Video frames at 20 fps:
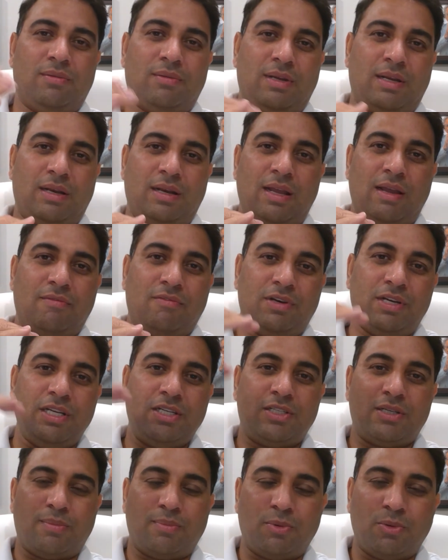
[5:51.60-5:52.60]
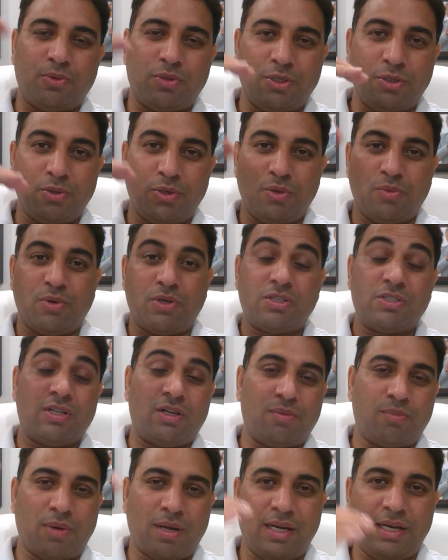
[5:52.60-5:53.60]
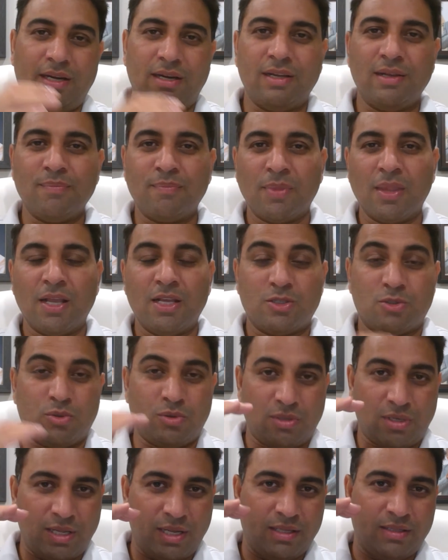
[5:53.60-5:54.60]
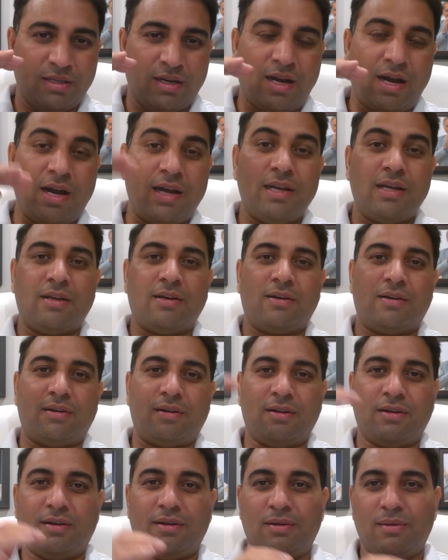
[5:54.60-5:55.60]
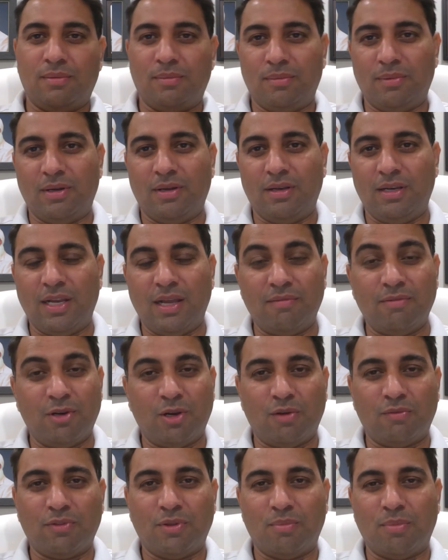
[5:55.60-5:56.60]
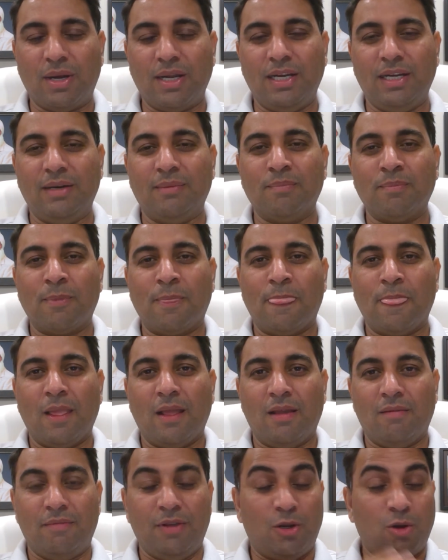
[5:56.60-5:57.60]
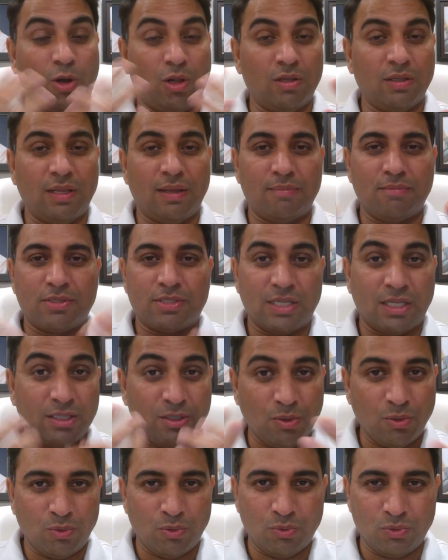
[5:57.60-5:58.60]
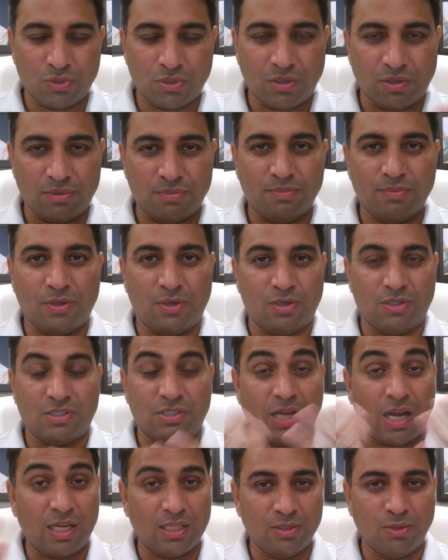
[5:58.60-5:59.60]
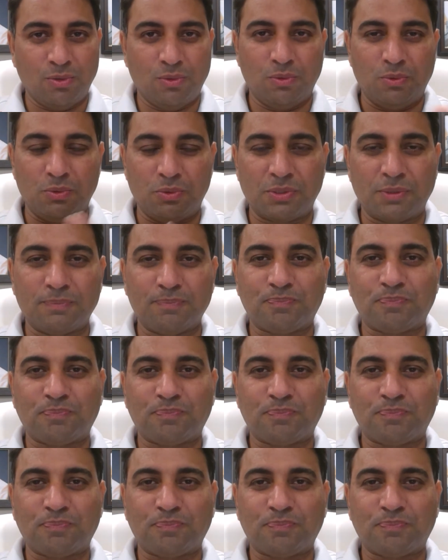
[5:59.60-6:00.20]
and have reached up to the universal mind. So like the higher level of the mind. We call them satgurus or satgurus.